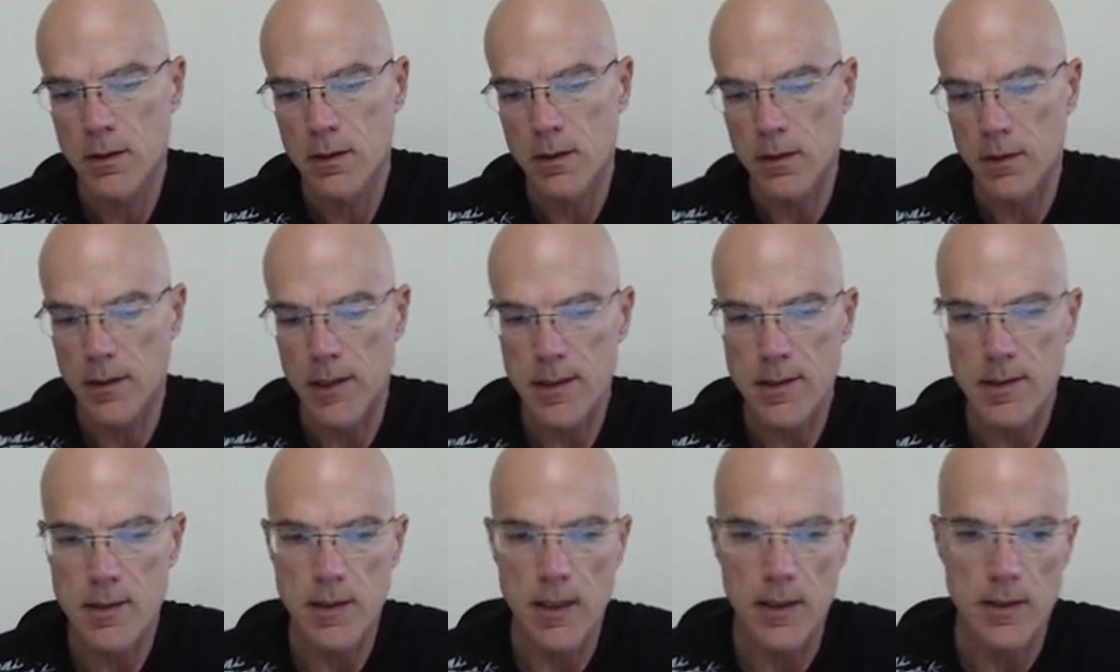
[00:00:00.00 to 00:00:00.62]

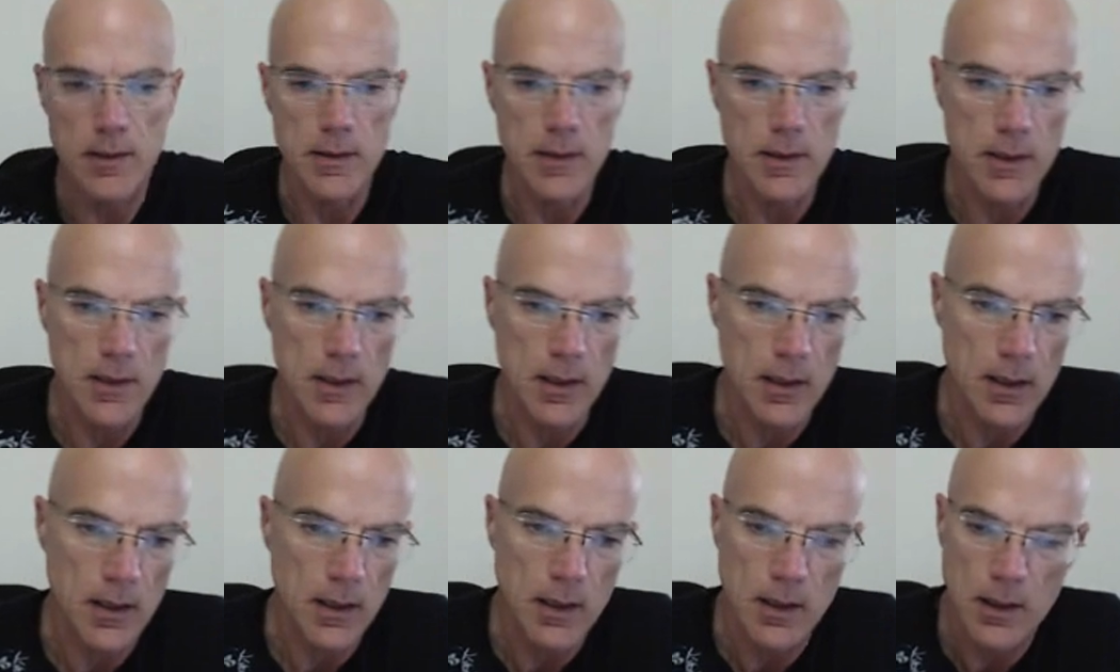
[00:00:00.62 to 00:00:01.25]
That's the
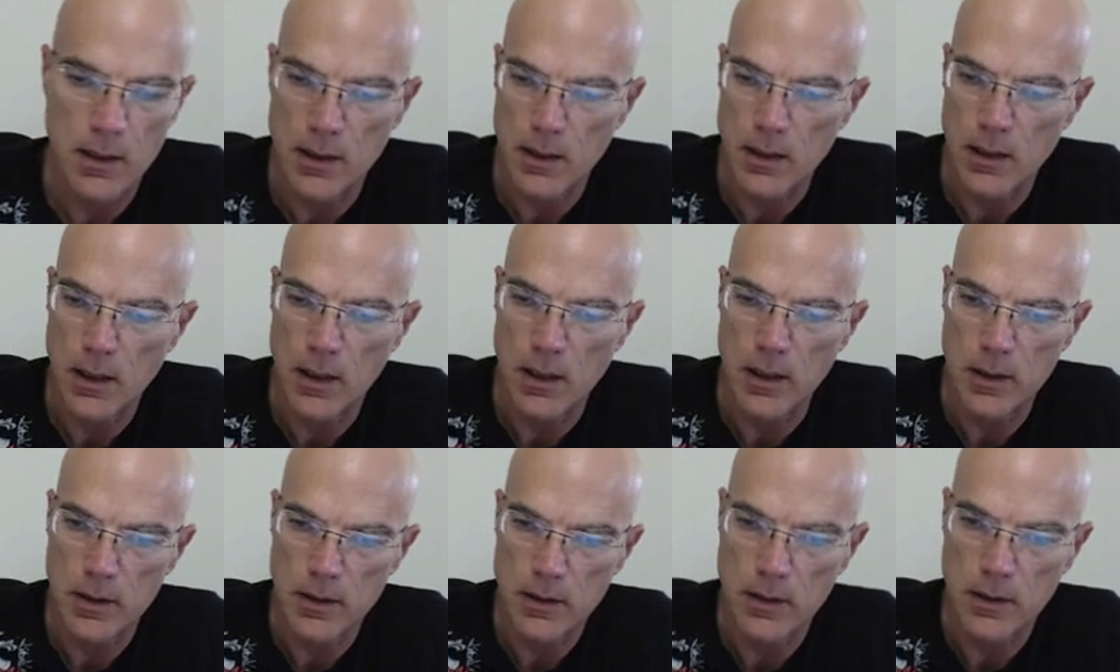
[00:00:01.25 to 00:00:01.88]
idea.
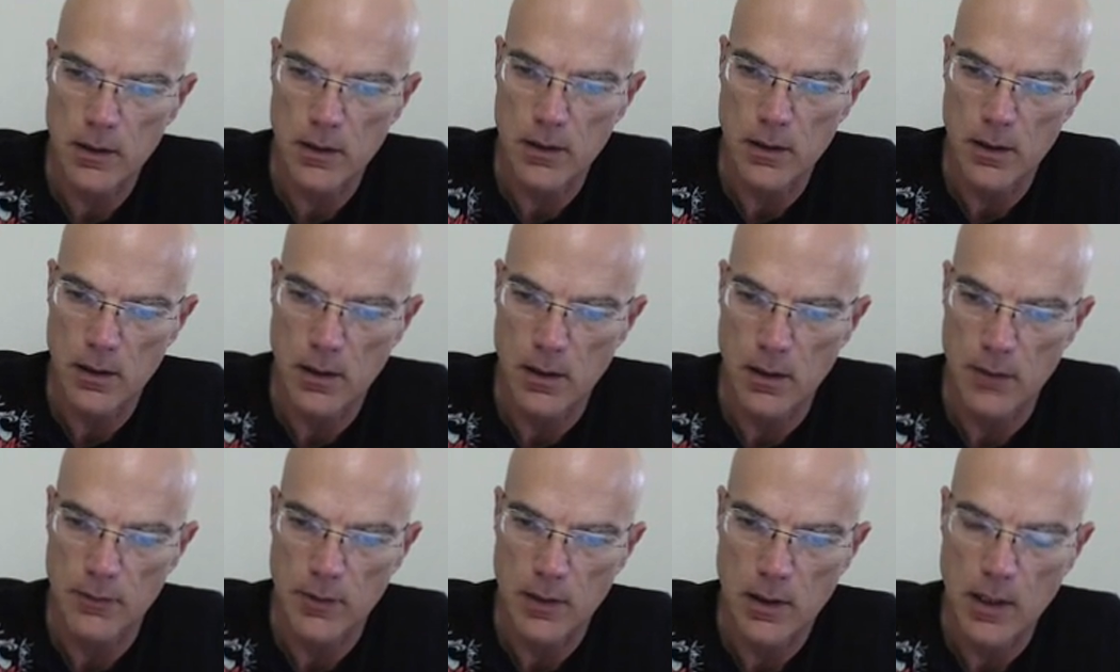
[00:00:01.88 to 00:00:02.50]
Uh, I,
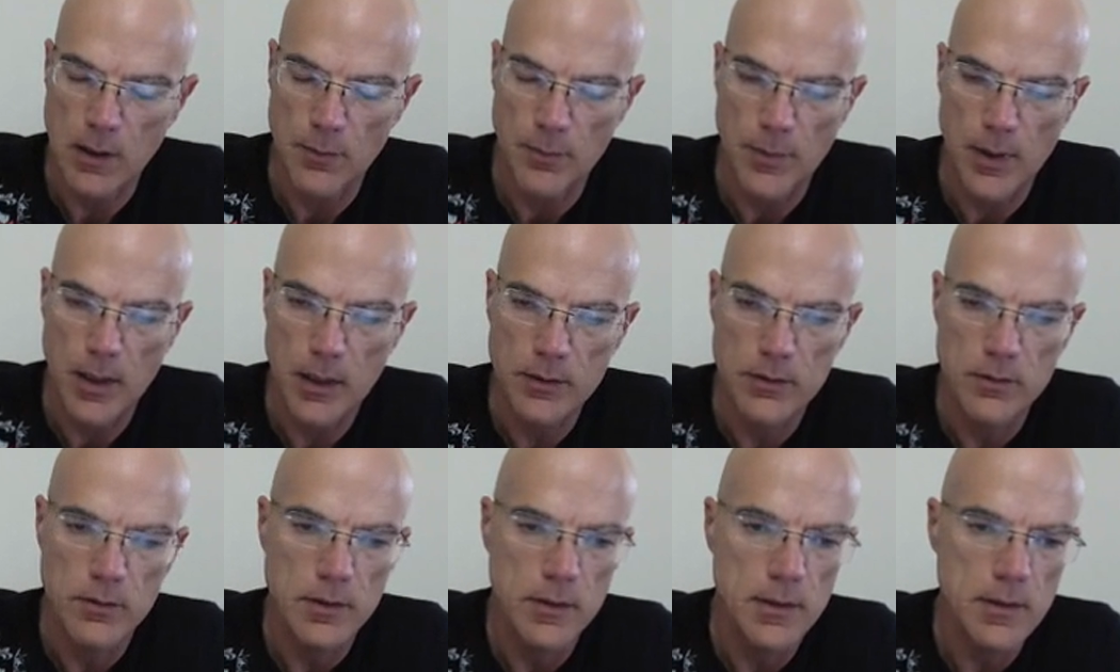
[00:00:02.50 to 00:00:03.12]
I will come back
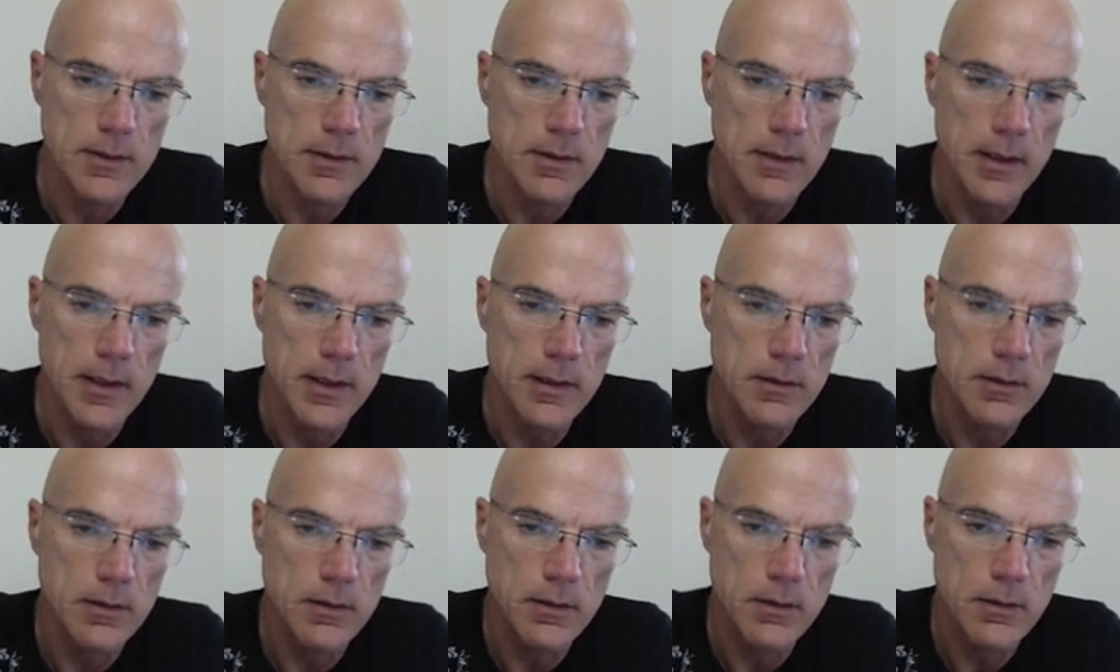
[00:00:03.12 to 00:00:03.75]
to this
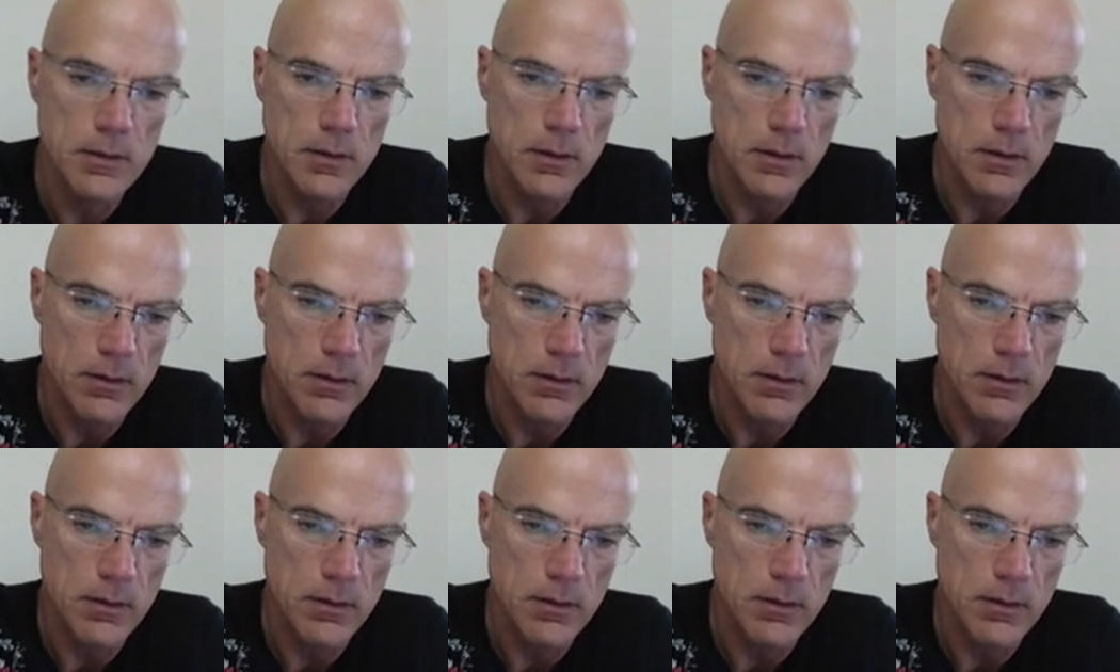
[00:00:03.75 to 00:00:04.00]
later.